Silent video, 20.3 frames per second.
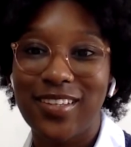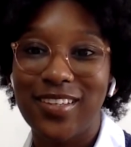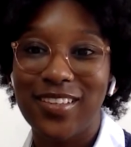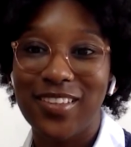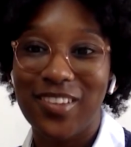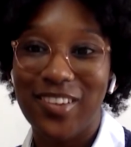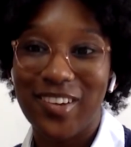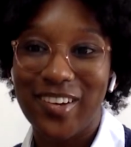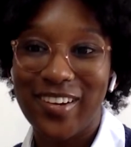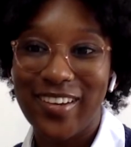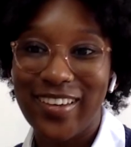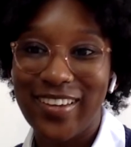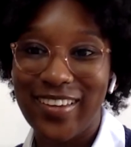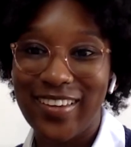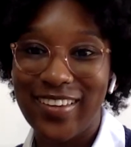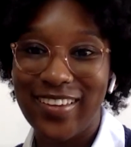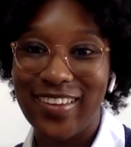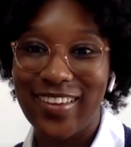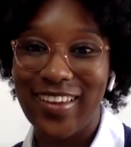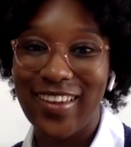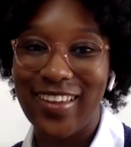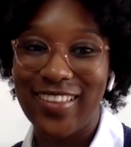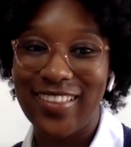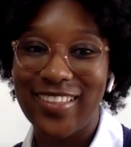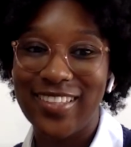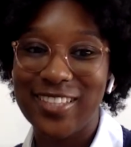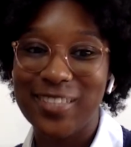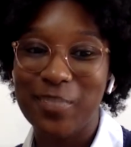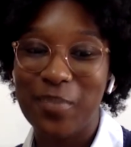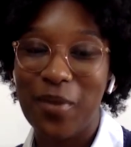learning in
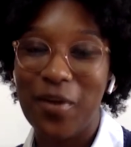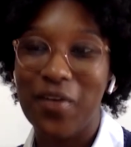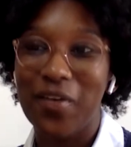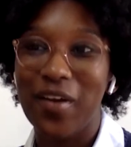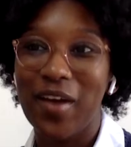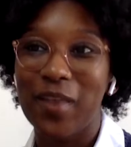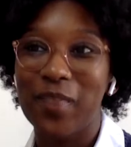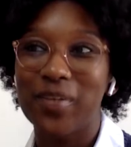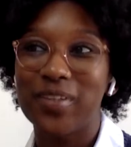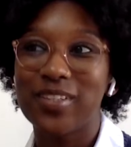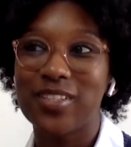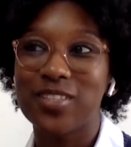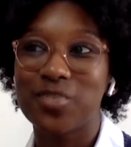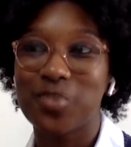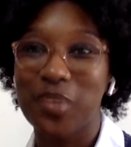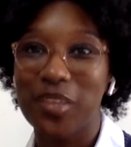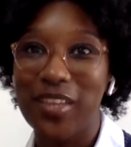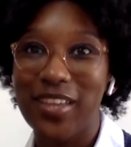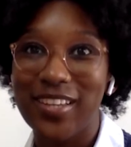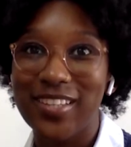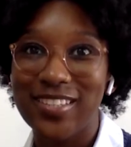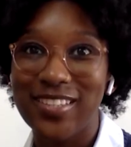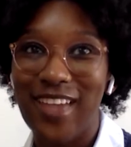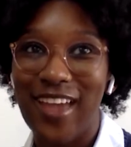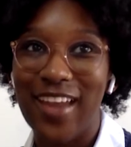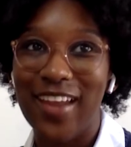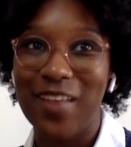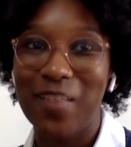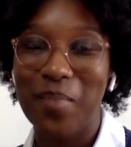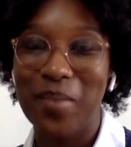this program, which is really
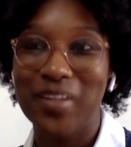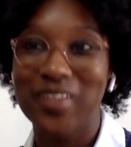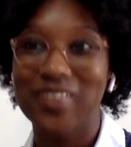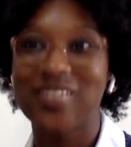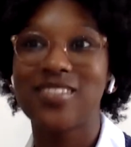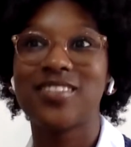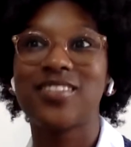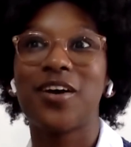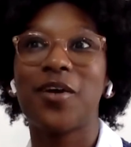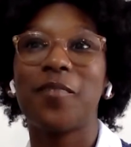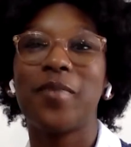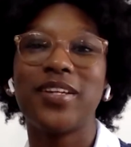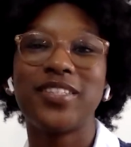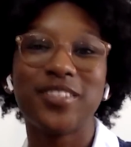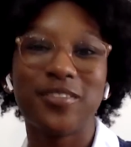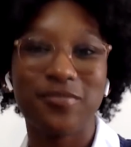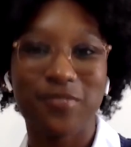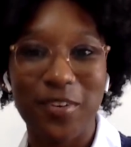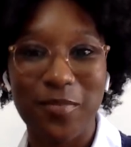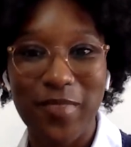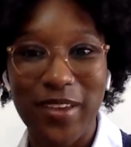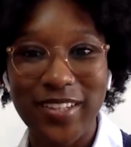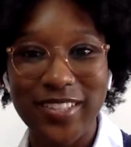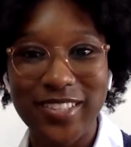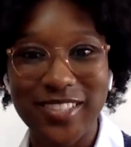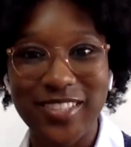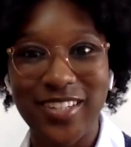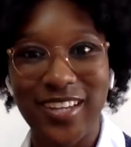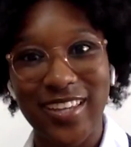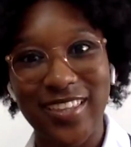exciting, but it's so much
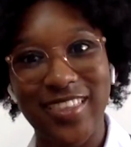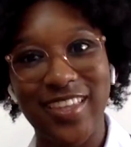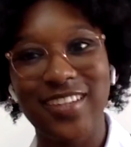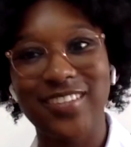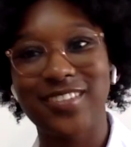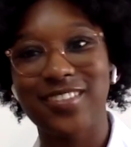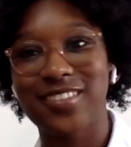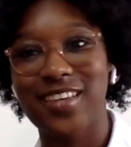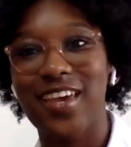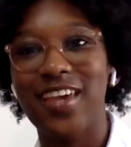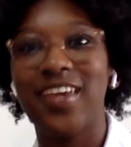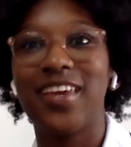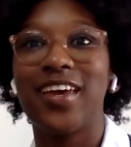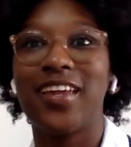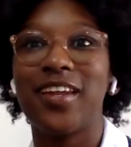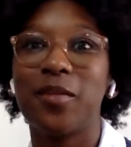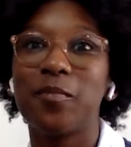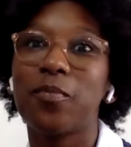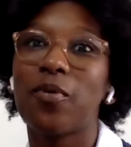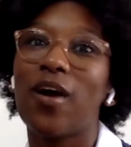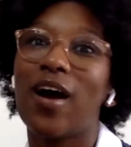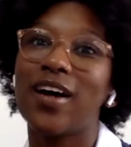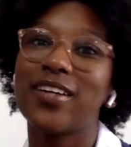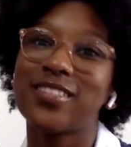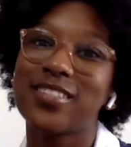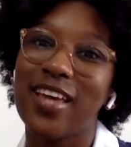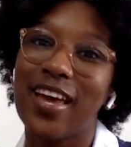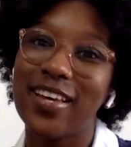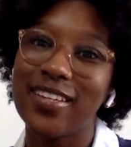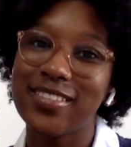information, I think, to take in and
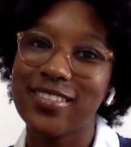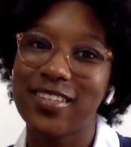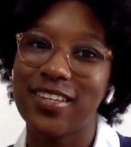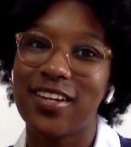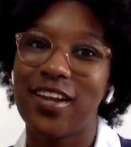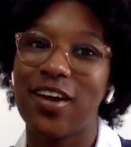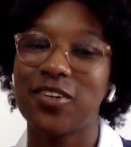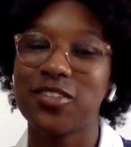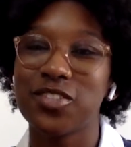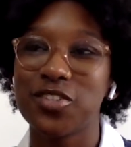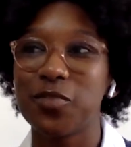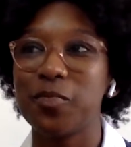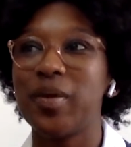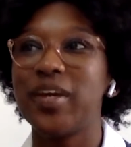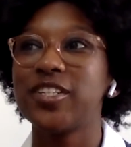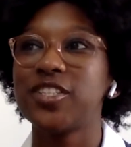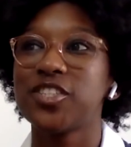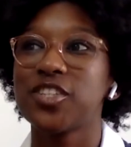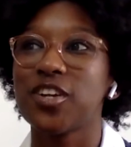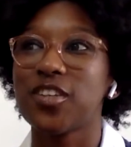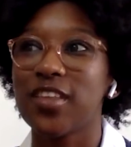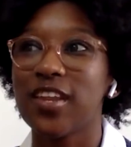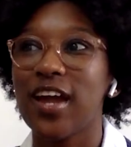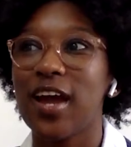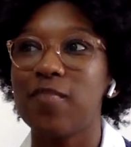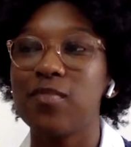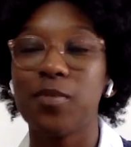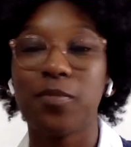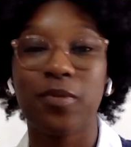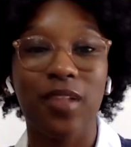process and also make sure that
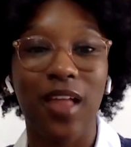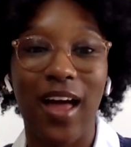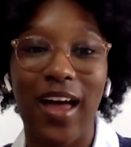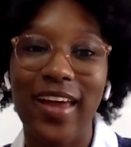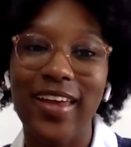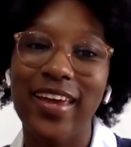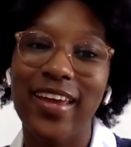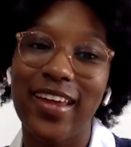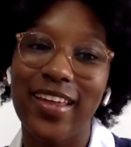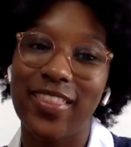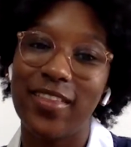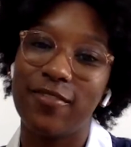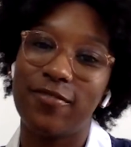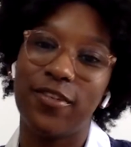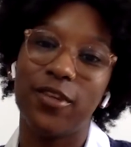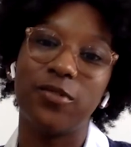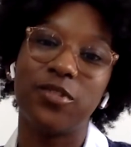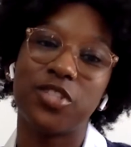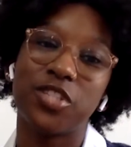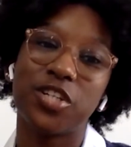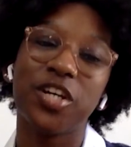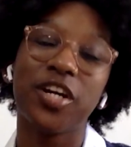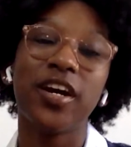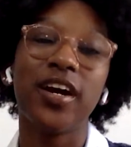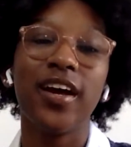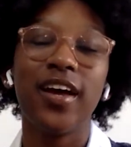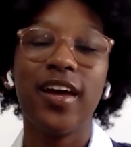I'm applying it in the future.